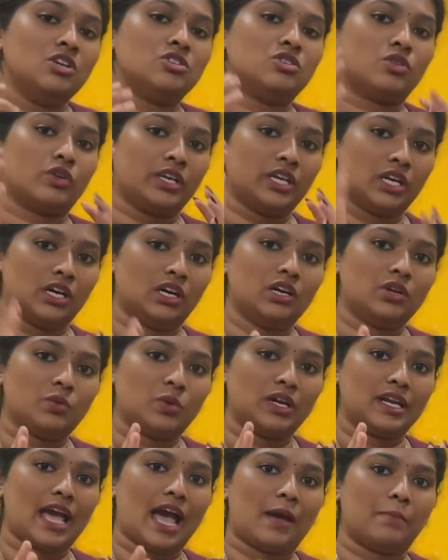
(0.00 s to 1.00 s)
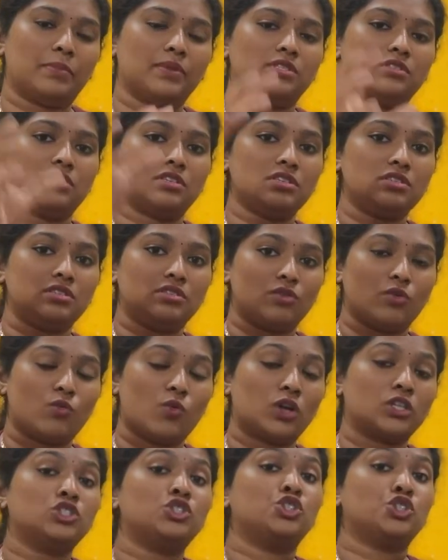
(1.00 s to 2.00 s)
So here what happens is,
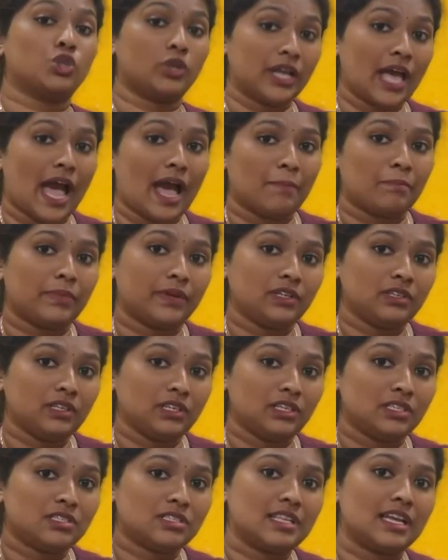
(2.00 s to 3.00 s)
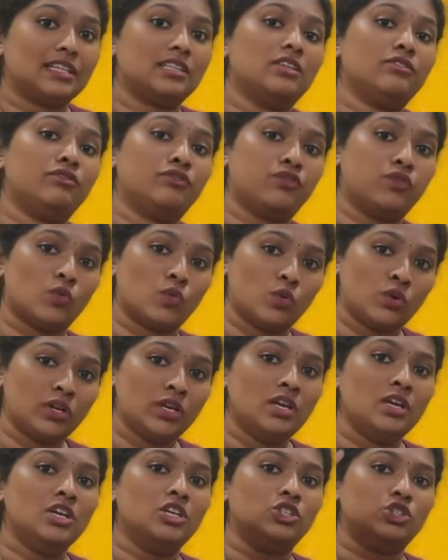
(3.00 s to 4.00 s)
what should happen is that the food
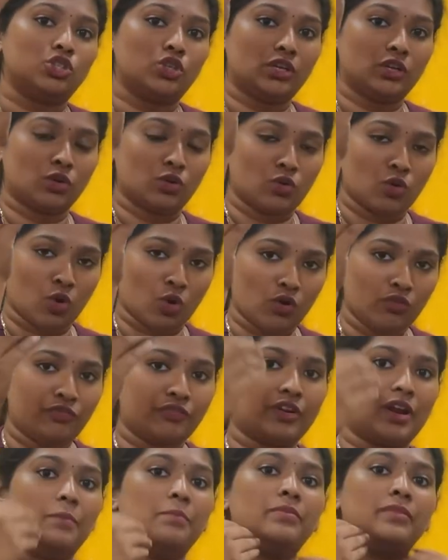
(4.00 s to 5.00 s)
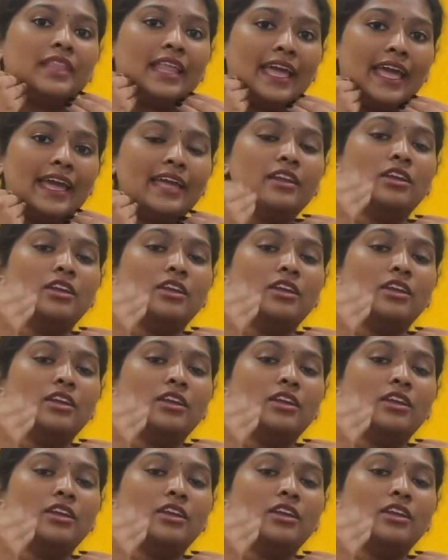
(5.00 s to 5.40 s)
should go from there